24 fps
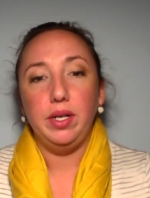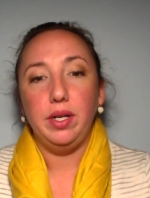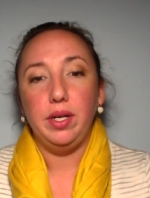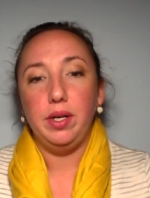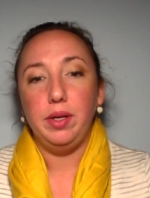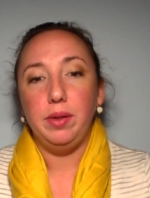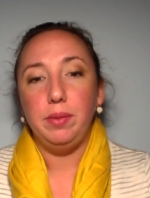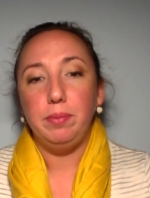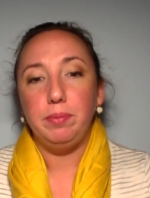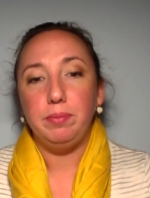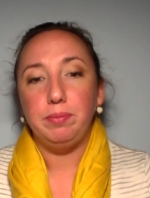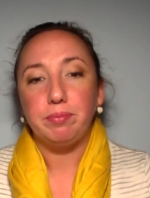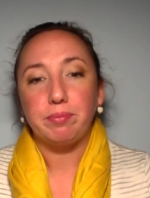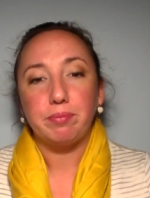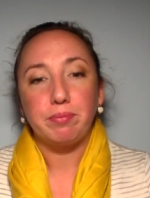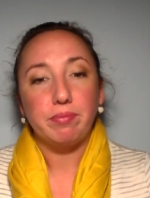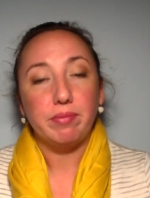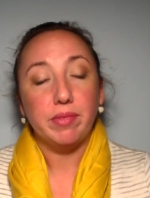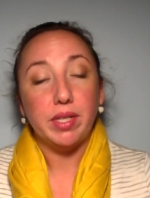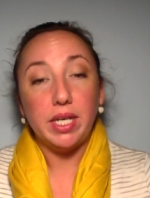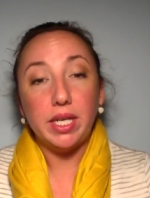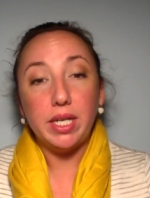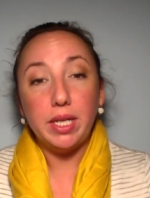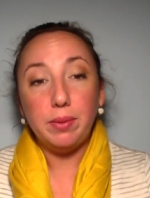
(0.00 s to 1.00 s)
Um,
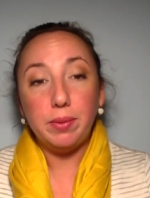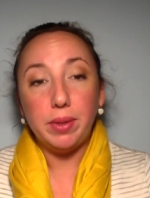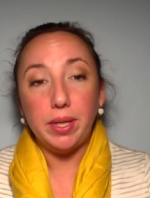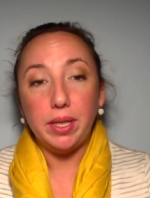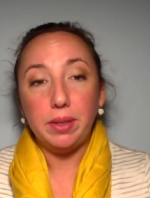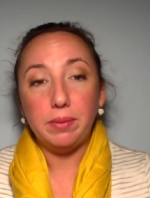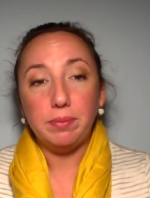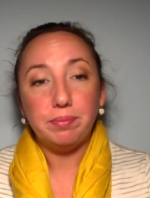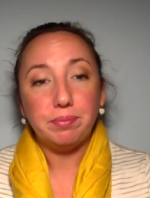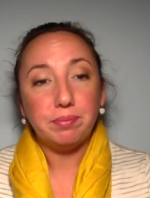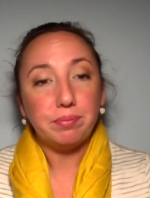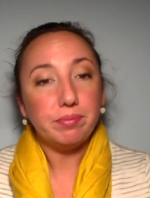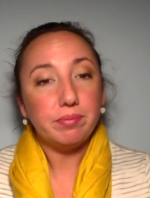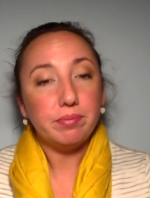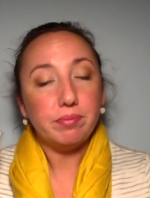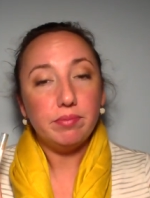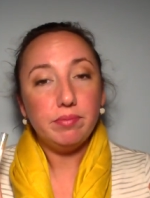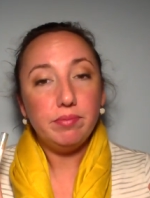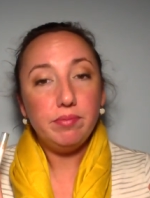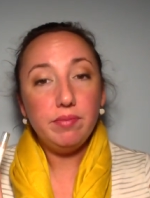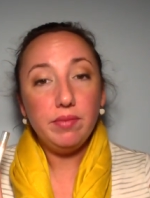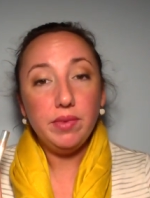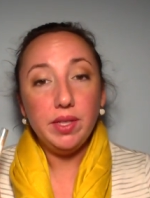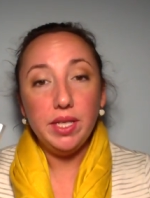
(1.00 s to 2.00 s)
anyway,
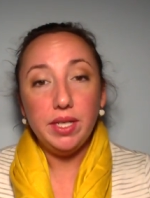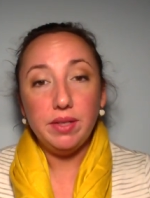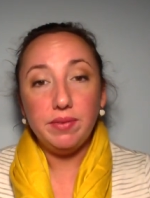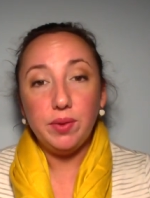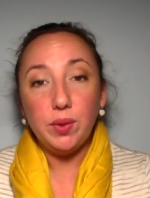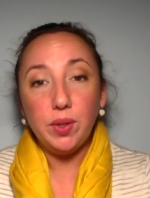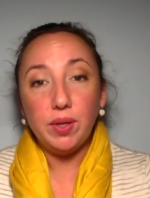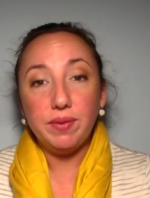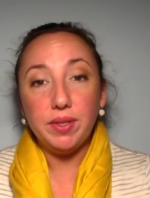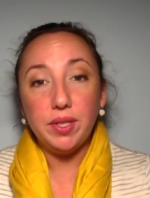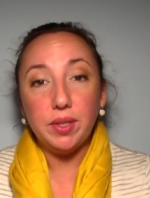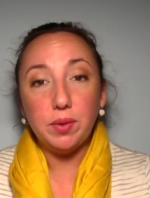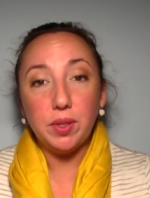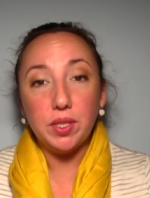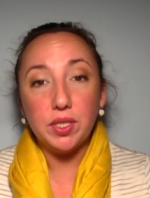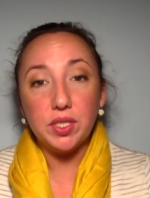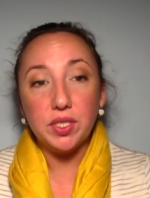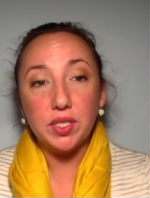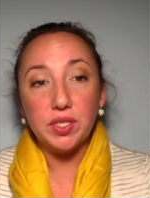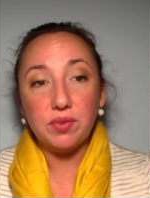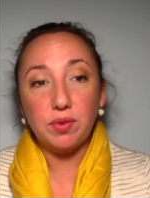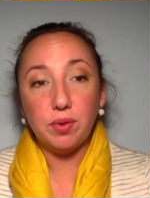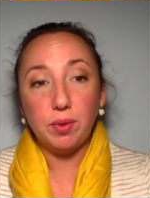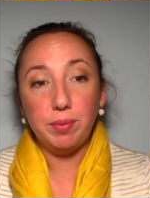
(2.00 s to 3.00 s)
if you have any
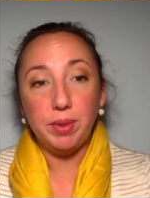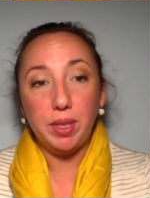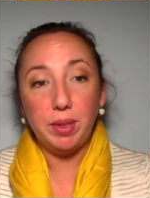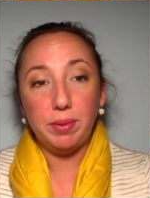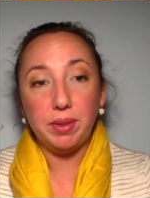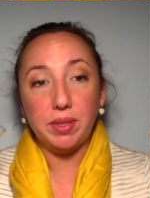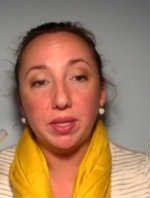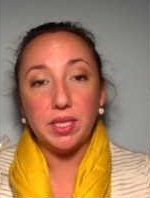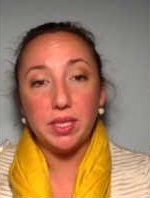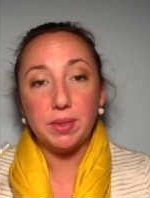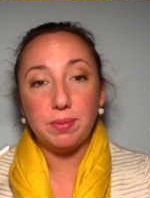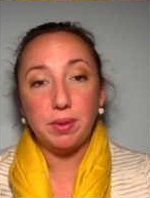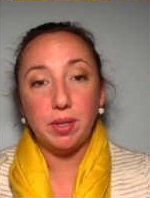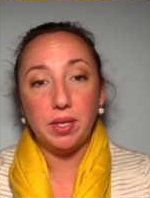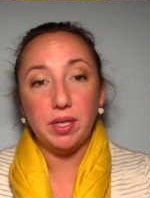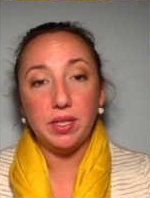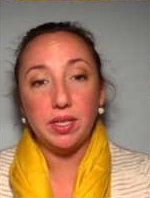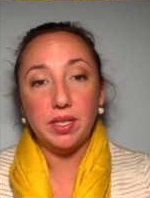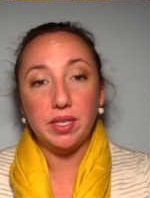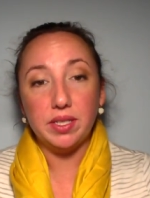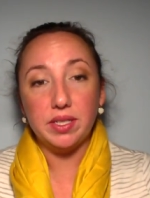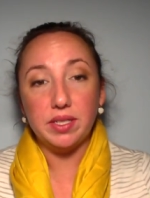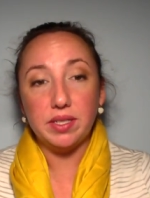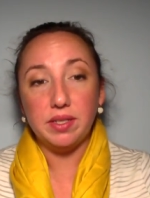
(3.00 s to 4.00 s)
questions for me about this
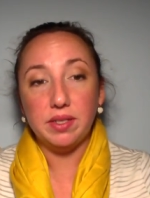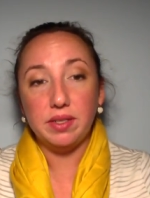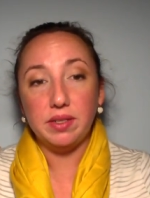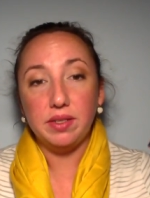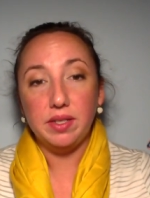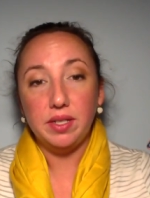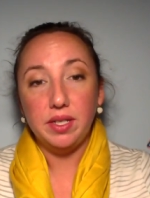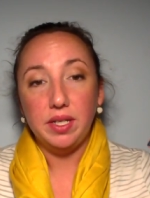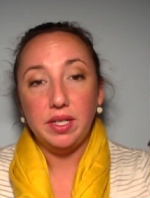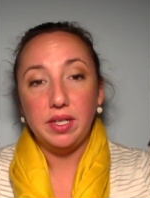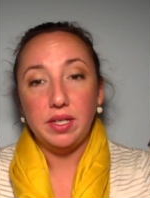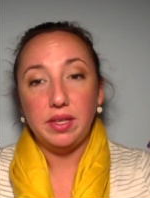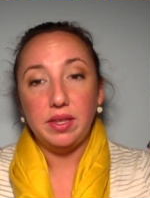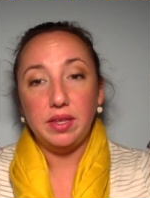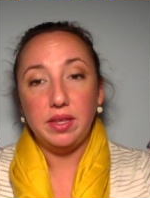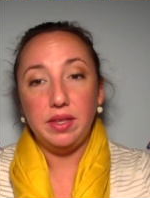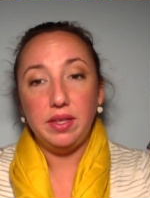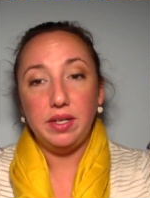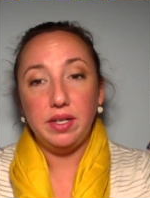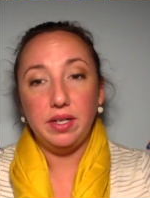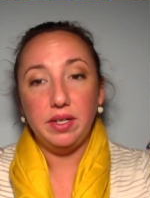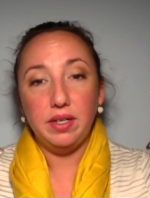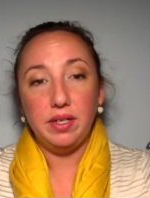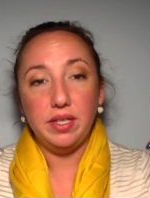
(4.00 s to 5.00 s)
product,
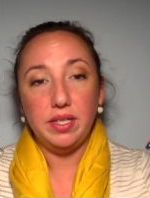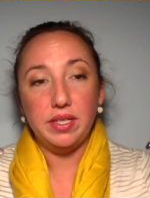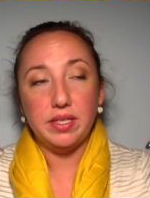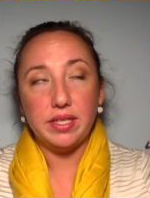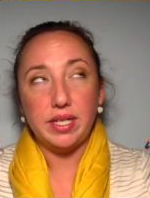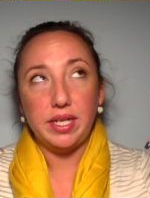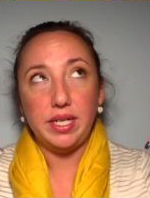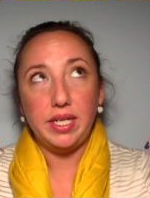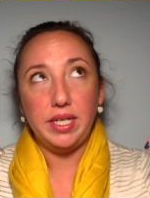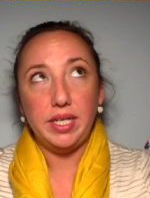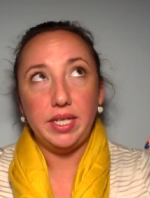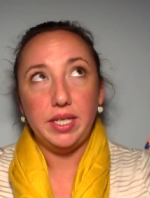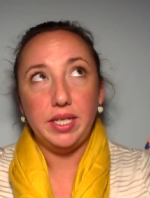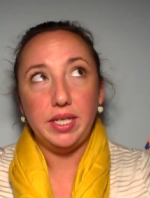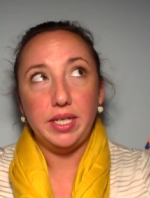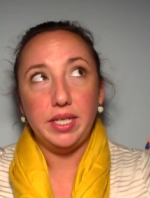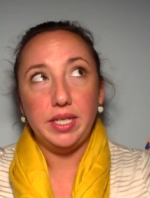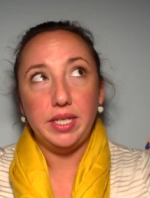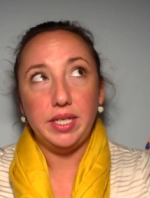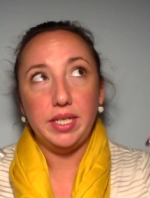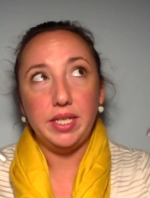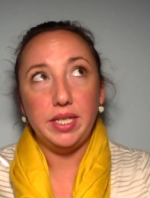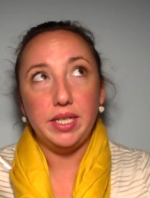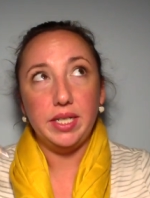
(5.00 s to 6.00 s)
there is
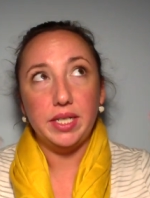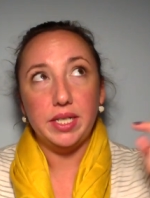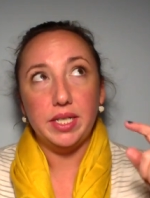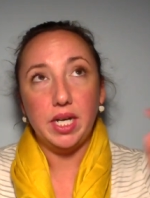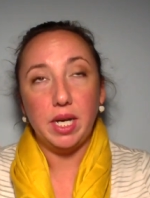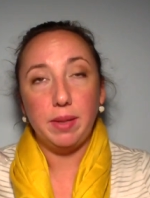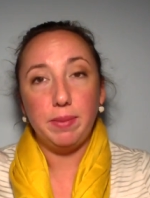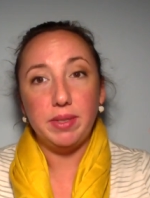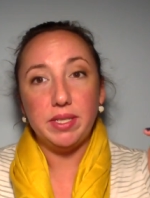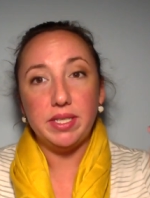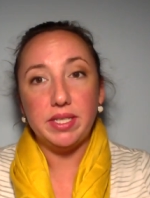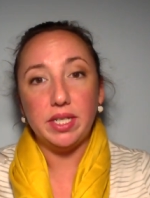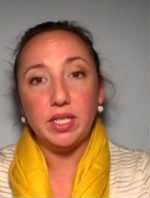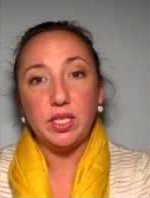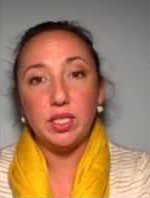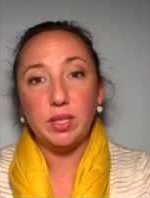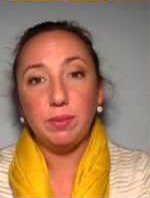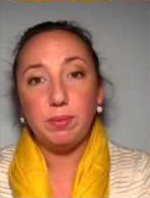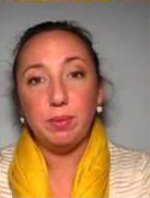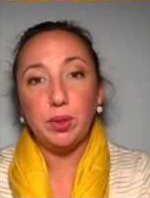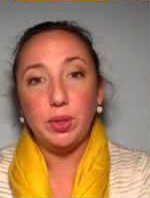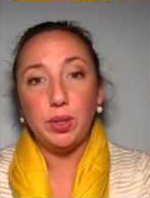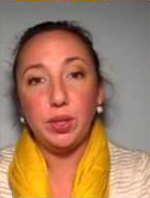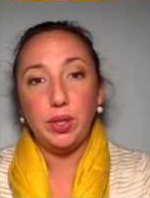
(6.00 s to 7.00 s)
a comment section
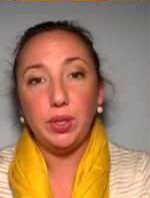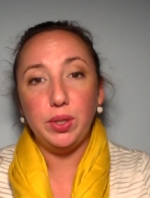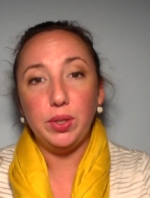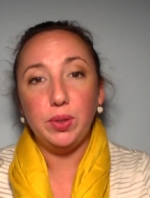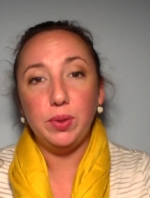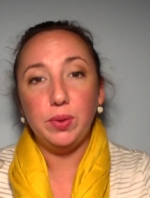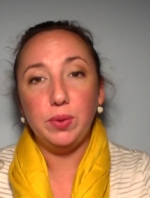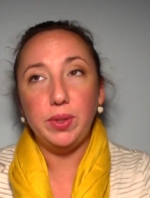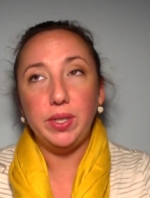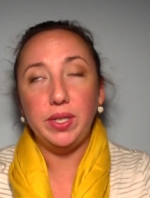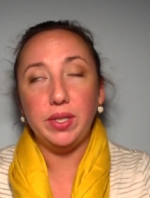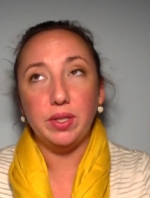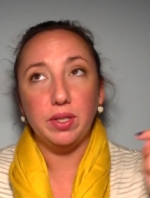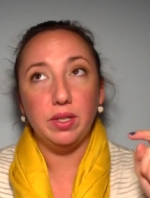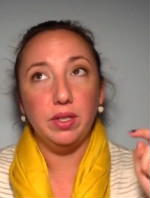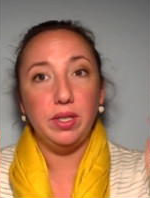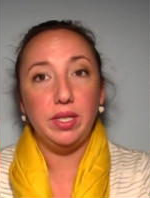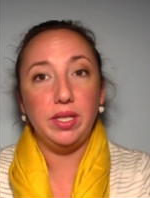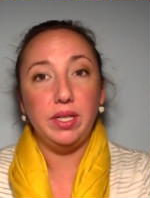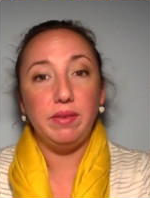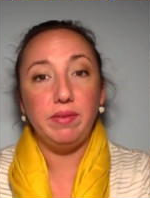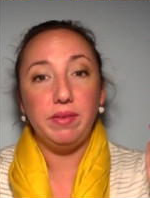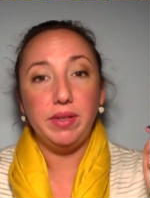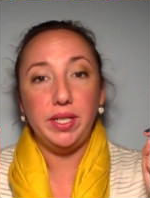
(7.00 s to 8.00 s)
below, either
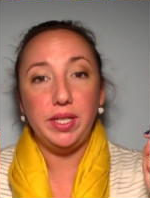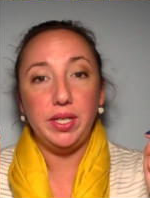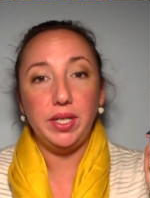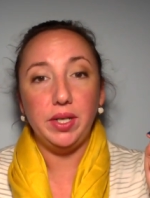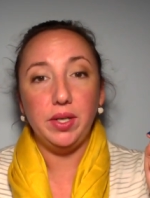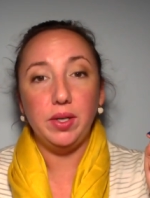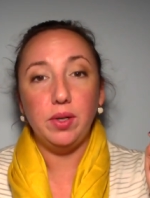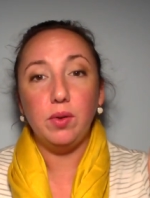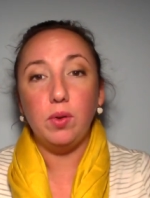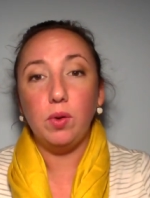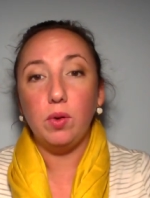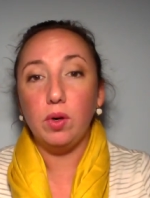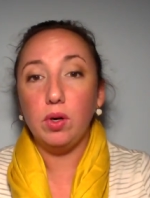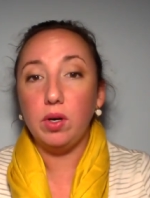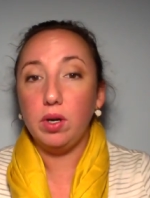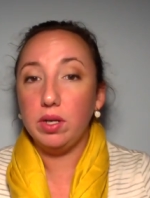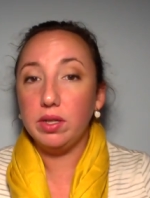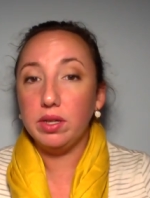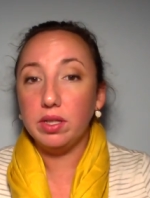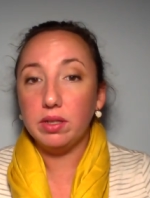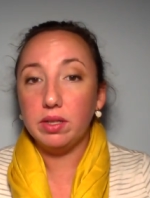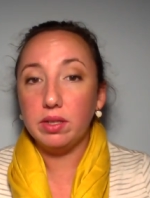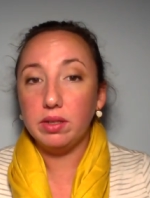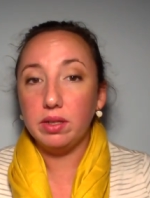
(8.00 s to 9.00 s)
in the video or
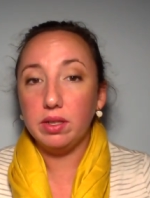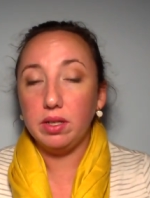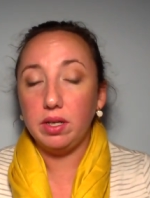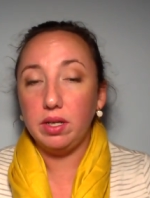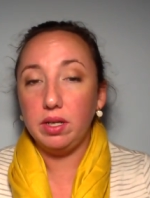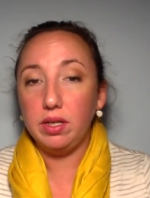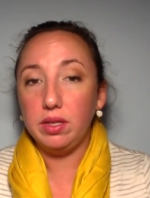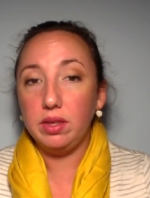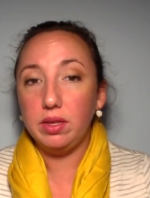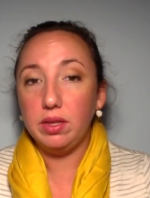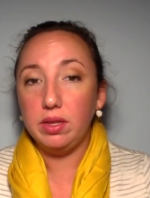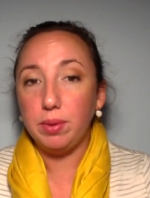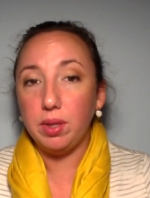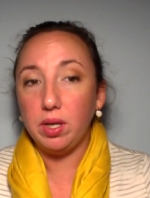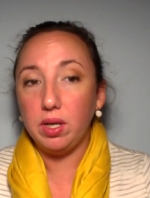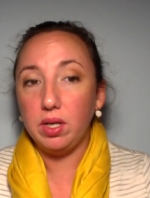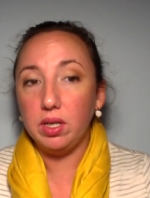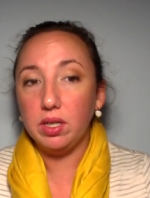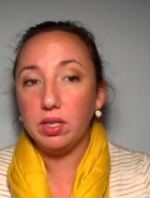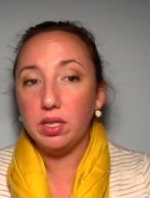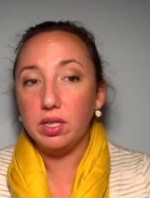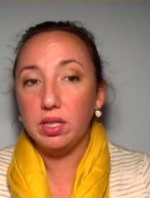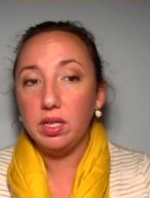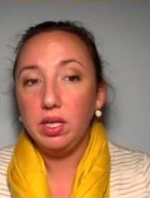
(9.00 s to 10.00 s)
on the, on the
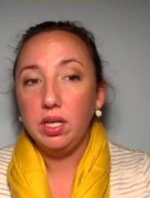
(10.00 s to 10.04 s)
blog.